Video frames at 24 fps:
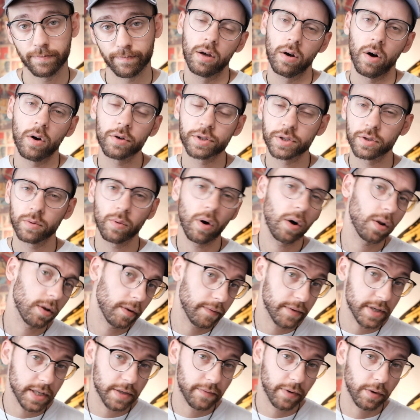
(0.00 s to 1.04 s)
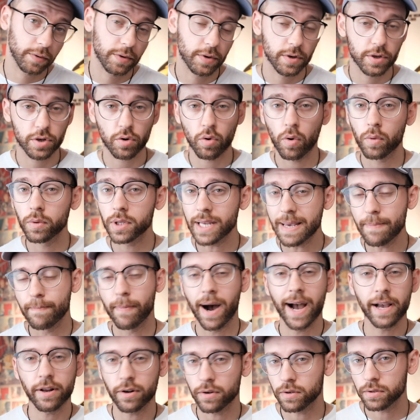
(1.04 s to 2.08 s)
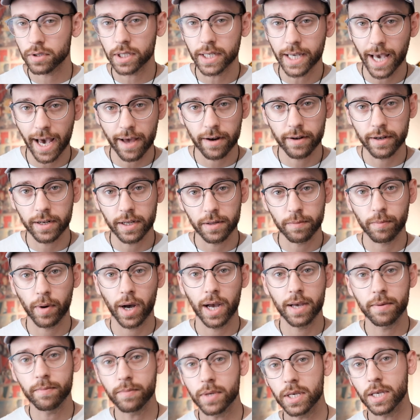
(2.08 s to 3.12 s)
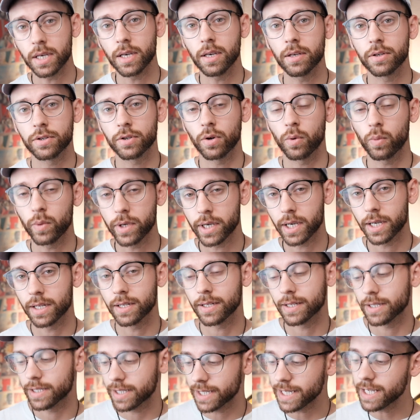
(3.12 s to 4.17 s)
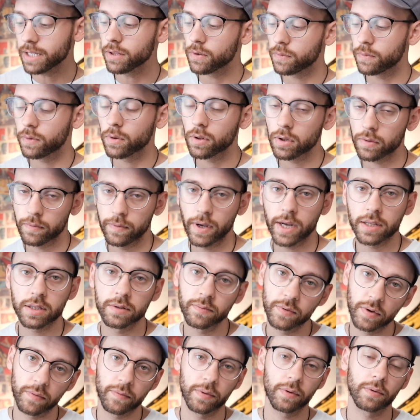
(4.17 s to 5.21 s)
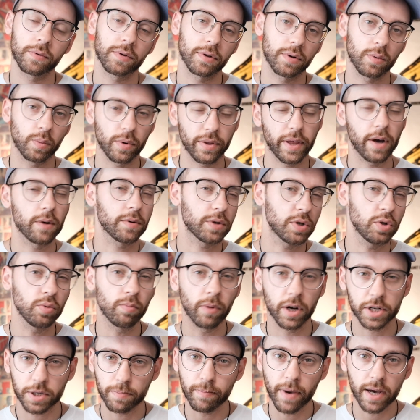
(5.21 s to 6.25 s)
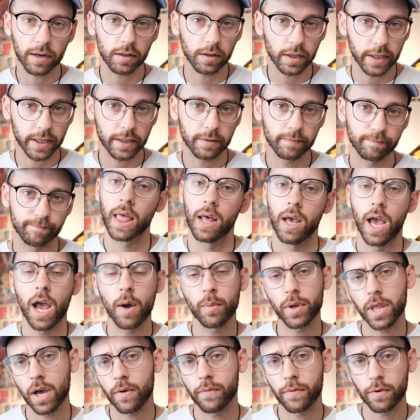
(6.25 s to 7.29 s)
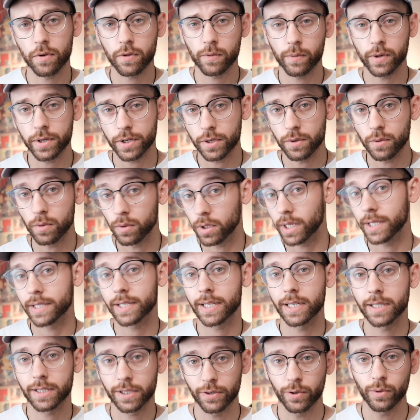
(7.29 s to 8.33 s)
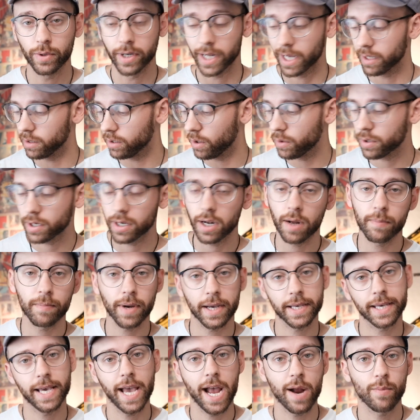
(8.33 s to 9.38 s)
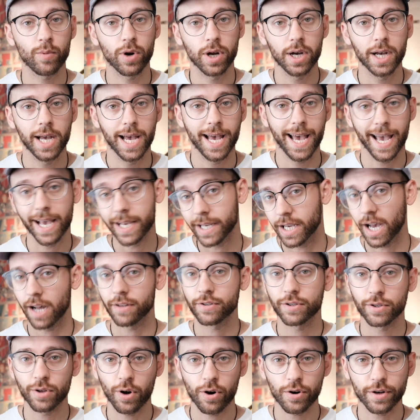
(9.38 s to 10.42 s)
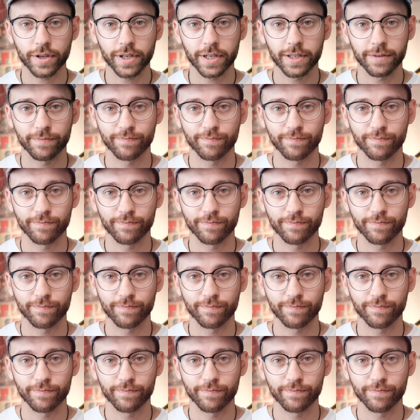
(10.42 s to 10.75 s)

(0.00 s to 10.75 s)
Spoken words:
Also, all of these filters are only minorly edited by me, so we can see the full effect of the filter without too much meddling. And without further ado, let's get to it. I loaded up my camera and got started.